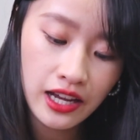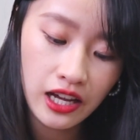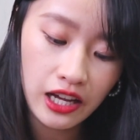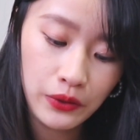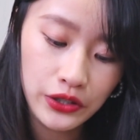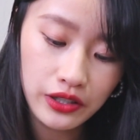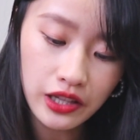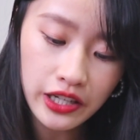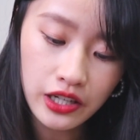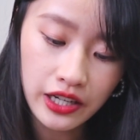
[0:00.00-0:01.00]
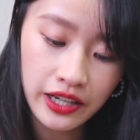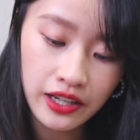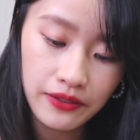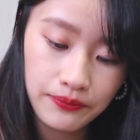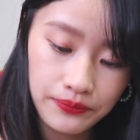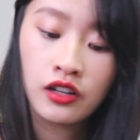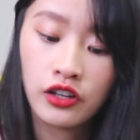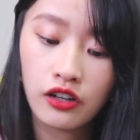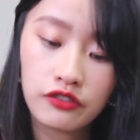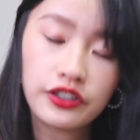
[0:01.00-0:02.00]
And when you click on it,
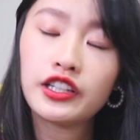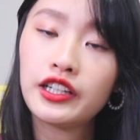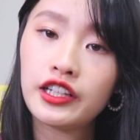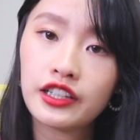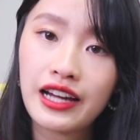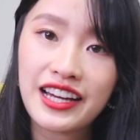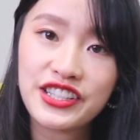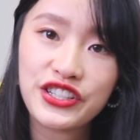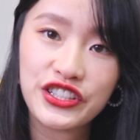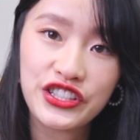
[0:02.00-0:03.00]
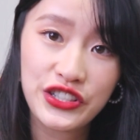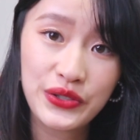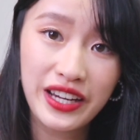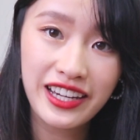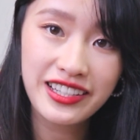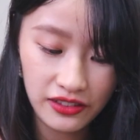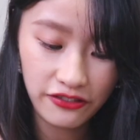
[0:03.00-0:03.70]
over here has your due days.